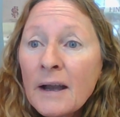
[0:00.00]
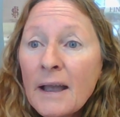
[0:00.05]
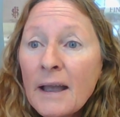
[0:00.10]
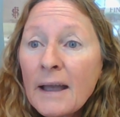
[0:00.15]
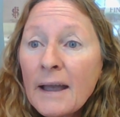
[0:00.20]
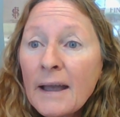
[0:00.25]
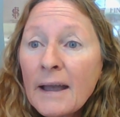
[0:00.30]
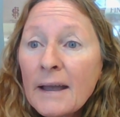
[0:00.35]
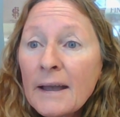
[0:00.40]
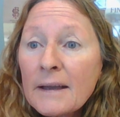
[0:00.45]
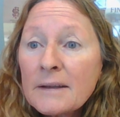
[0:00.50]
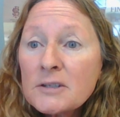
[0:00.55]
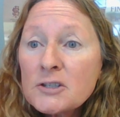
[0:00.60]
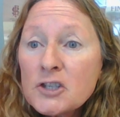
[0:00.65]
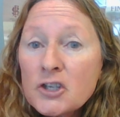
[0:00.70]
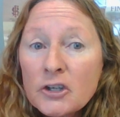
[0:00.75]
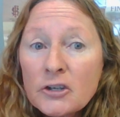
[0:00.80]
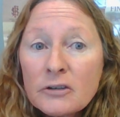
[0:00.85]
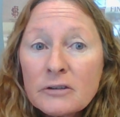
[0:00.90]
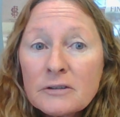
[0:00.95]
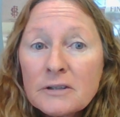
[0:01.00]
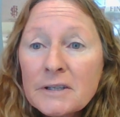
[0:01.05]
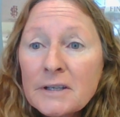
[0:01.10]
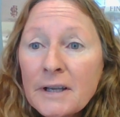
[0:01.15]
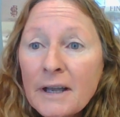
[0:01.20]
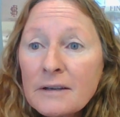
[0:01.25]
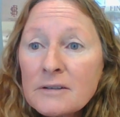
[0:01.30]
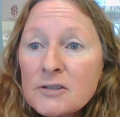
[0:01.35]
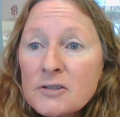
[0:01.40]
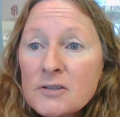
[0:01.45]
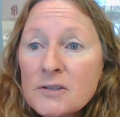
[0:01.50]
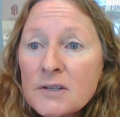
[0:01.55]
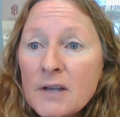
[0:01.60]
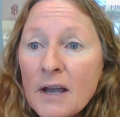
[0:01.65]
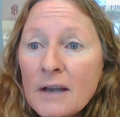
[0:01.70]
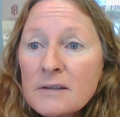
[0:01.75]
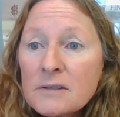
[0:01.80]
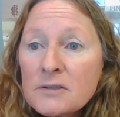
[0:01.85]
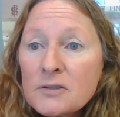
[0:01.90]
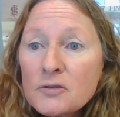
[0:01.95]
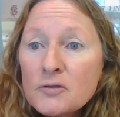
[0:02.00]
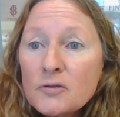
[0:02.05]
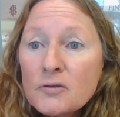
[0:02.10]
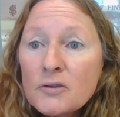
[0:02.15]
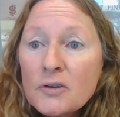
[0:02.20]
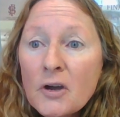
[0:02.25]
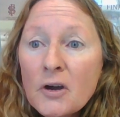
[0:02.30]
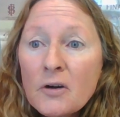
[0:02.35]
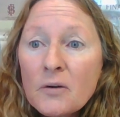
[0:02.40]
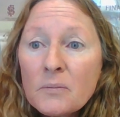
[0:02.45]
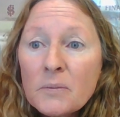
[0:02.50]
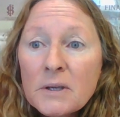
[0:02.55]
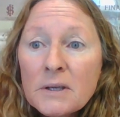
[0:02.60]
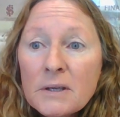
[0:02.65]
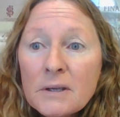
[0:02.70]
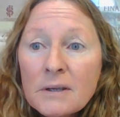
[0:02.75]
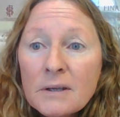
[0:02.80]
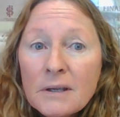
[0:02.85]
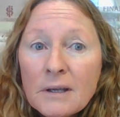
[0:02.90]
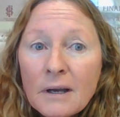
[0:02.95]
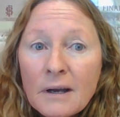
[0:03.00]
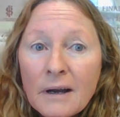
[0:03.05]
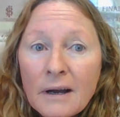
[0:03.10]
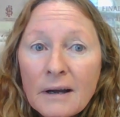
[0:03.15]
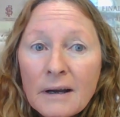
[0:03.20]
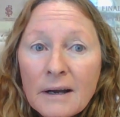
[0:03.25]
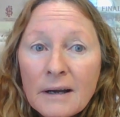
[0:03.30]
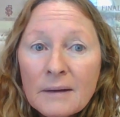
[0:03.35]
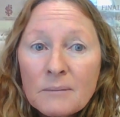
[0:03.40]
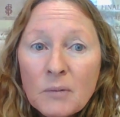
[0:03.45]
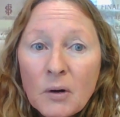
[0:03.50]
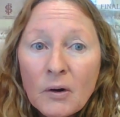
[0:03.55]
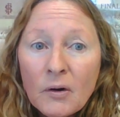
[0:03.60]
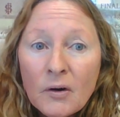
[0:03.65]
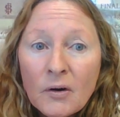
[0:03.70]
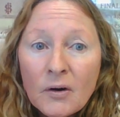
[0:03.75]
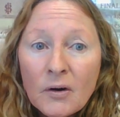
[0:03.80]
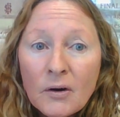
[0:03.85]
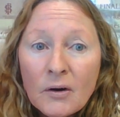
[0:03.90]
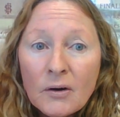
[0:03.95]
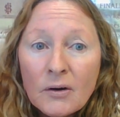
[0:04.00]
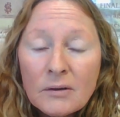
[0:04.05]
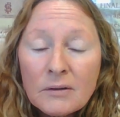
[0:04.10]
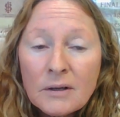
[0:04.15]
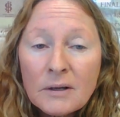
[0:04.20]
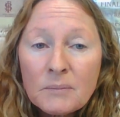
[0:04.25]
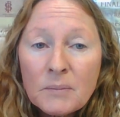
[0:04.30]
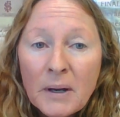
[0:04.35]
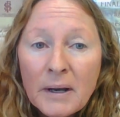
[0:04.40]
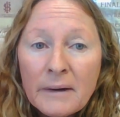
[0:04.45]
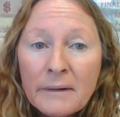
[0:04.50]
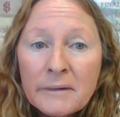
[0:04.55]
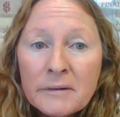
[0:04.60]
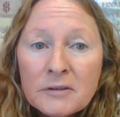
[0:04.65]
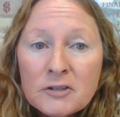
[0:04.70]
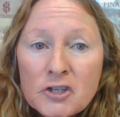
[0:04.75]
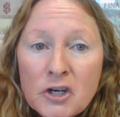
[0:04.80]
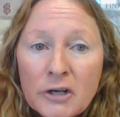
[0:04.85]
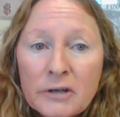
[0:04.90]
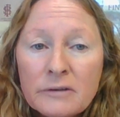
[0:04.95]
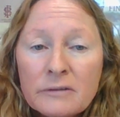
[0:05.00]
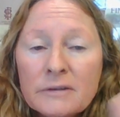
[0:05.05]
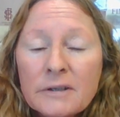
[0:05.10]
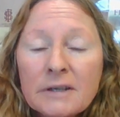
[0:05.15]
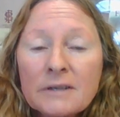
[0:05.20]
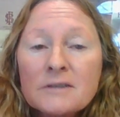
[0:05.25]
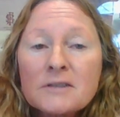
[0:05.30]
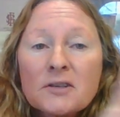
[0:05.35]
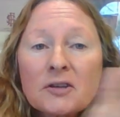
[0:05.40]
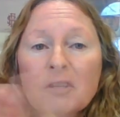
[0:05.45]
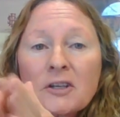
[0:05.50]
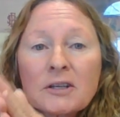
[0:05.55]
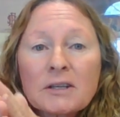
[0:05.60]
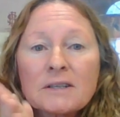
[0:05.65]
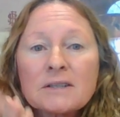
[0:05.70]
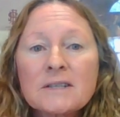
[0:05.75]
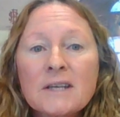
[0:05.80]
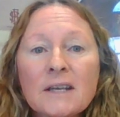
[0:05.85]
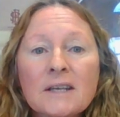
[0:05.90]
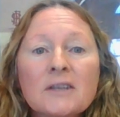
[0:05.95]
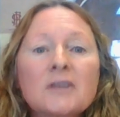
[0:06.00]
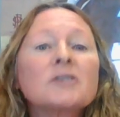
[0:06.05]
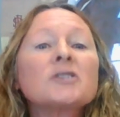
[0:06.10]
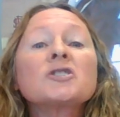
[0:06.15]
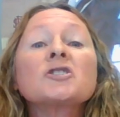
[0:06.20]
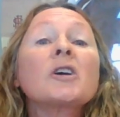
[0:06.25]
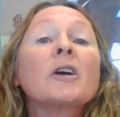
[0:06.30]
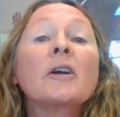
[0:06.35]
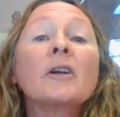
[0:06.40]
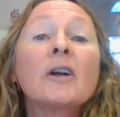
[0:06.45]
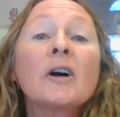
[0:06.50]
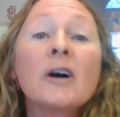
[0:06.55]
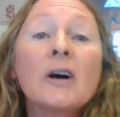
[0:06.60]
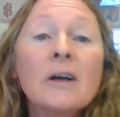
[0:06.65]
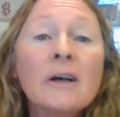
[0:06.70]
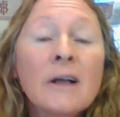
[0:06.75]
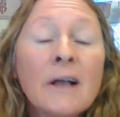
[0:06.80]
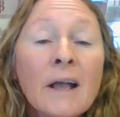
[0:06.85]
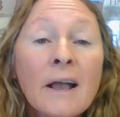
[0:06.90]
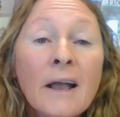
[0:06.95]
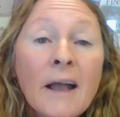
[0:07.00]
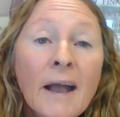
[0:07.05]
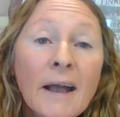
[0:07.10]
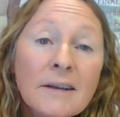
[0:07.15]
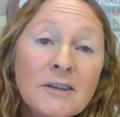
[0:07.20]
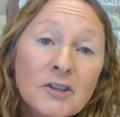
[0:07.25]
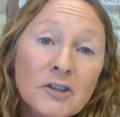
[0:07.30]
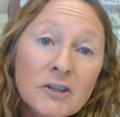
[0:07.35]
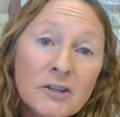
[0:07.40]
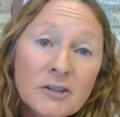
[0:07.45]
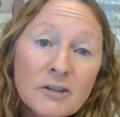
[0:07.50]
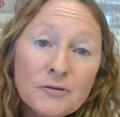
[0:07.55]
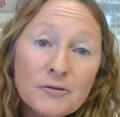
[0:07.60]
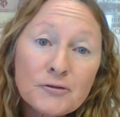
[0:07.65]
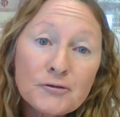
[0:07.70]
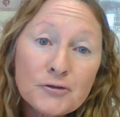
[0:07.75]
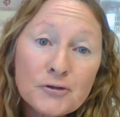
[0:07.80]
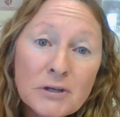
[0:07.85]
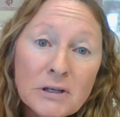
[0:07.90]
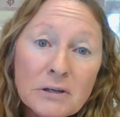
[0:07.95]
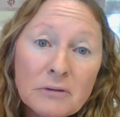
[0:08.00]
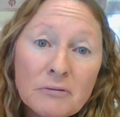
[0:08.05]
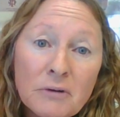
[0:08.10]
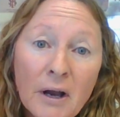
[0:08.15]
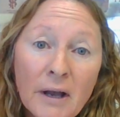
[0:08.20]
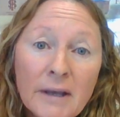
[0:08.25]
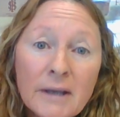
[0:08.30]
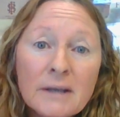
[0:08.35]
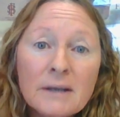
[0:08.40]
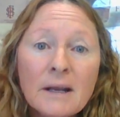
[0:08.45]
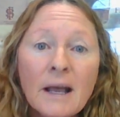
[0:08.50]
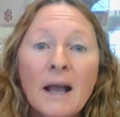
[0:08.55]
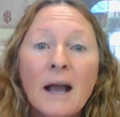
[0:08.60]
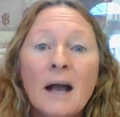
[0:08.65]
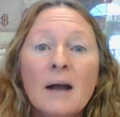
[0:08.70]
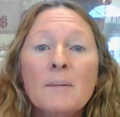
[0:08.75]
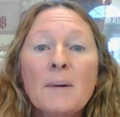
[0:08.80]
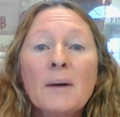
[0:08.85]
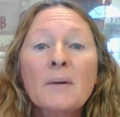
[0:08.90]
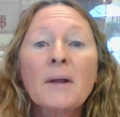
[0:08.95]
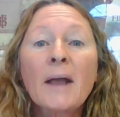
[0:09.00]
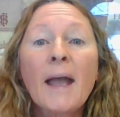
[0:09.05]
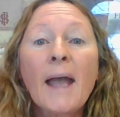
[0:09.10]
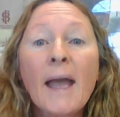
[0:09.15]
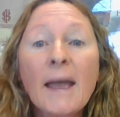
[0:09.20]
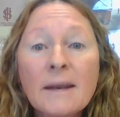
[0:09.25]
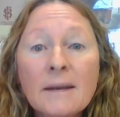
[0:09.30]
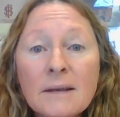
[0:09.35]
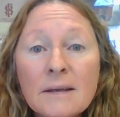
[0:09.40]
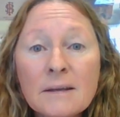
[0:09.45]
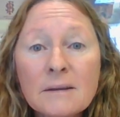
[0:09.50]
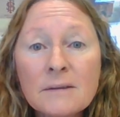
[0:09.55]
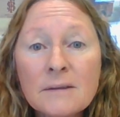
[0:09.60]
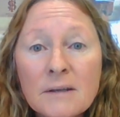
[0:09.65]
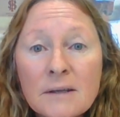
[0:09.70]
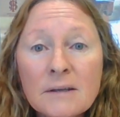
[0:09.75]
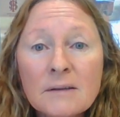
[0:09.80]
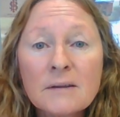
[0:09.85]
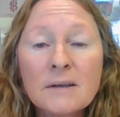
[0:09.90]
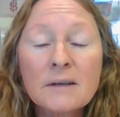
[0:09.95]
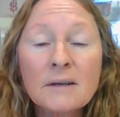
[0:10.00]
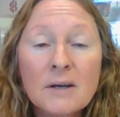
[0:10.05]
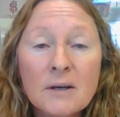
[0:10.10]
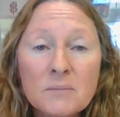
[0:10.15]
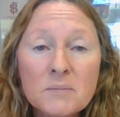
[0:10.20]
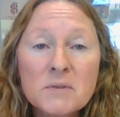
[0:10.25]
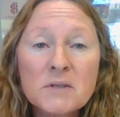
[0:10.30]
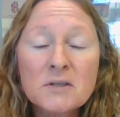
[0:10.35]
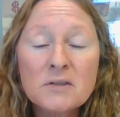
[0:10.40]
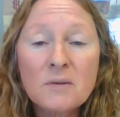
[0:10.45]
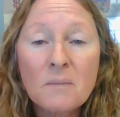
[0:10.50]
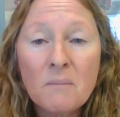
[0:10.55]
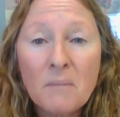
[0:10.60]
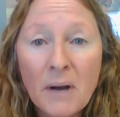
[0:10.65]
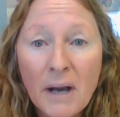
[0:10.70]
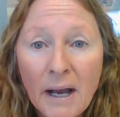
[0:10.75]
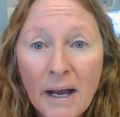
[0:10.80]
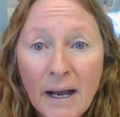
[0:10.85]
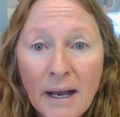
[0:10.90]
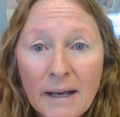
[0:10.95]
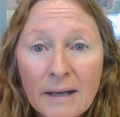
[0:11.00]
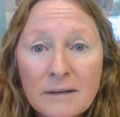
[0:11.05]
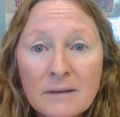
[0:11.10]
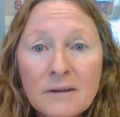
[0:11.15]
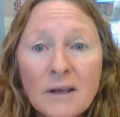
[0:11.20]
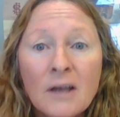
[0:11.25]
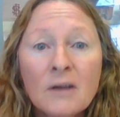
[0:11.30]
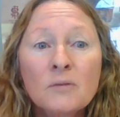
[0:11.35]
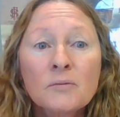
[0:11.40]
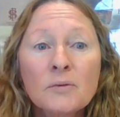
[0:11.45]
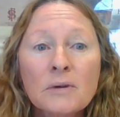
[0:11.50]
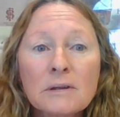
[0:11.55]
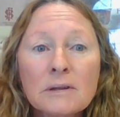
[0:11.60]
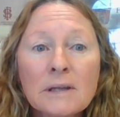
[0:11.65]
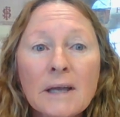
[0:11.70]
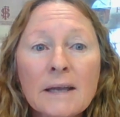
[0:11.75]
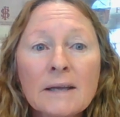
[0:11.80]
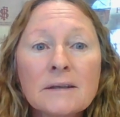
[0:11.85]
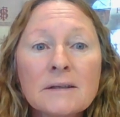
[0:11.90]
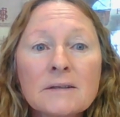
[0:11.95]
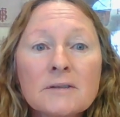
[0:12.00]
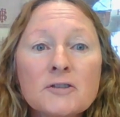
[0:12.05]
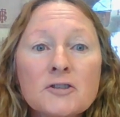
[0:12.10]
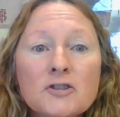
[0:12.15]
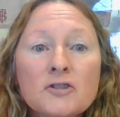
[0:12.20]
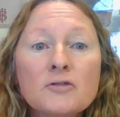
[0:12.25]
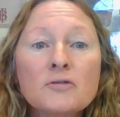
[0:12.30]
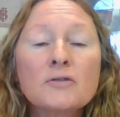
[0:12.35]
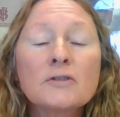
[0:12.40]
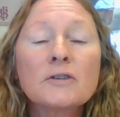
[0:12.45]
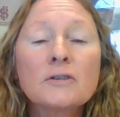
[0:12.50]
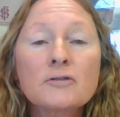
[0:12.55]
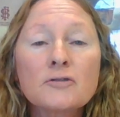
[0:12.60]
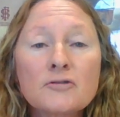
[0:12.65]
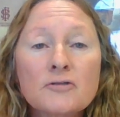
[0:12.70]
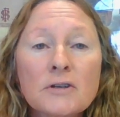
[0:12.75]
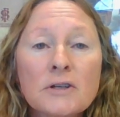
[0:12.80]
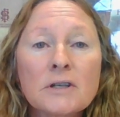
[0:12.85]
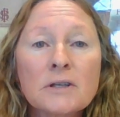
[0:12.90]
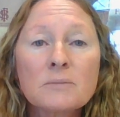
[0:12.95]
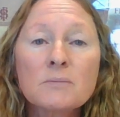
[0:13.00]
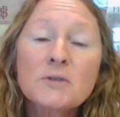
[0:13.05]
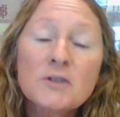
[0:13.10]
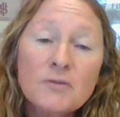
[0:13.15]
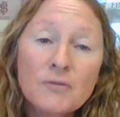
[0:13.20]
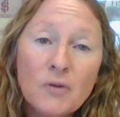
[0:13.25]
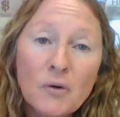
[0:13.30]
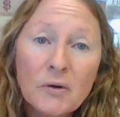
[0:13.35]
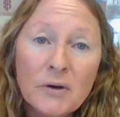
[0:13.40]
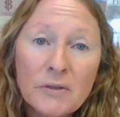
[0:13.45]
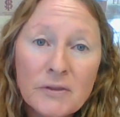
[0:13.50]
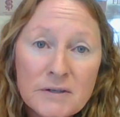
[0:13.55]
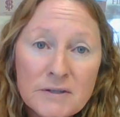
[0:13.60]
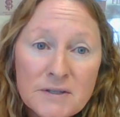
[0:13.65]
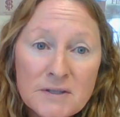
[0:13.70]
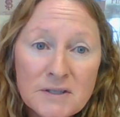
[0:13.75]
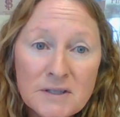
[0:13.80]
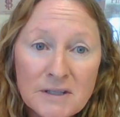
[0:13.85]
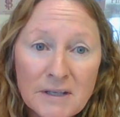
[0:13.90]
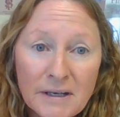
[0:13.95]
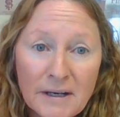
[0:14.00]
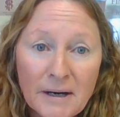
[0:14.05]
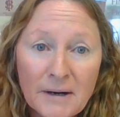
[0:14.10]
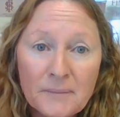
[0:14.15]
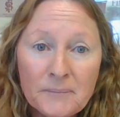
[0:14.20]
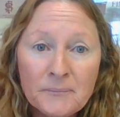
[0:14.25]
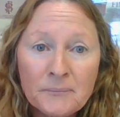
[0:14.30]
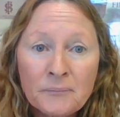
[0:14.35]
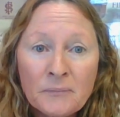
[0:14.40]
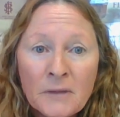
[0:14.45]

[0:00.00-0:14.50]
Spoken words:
a journaling exercise. You know me, I'm all about journaling. So you're going to take your journal and you're going to free write about anything that comes to mind related to your dreams for this year.